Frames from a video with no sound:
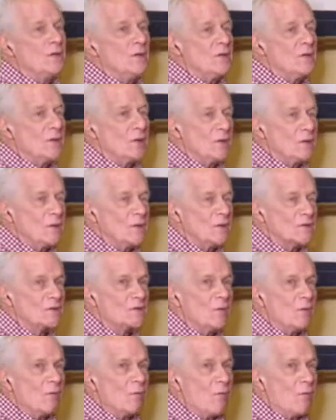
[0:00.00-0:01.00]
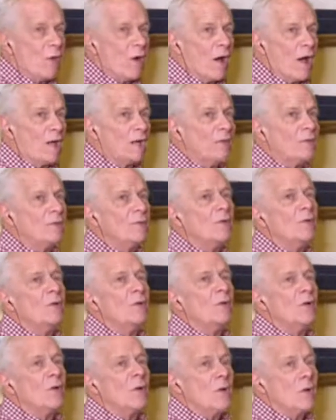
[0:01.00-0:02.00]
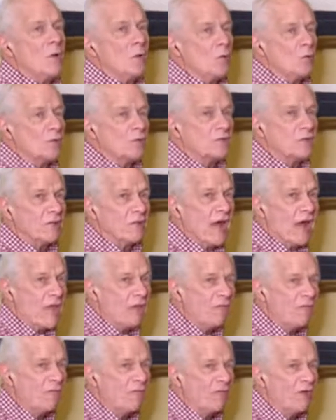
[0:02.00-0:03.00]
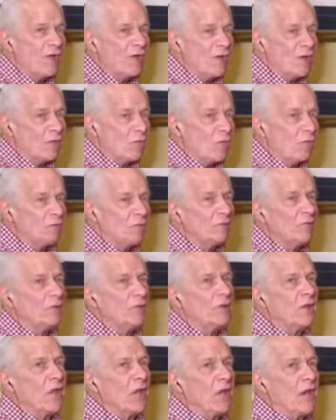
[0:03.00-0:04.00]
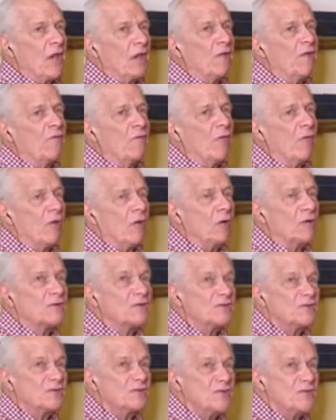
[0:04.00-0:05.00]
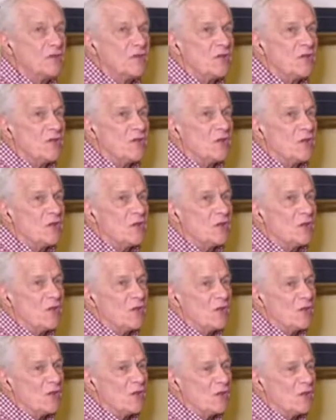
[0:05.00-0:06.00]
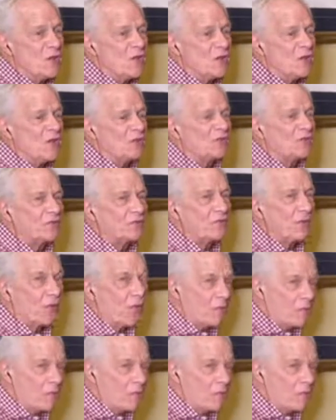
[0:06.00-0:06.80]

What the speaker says: Here is the one whose life will never cease.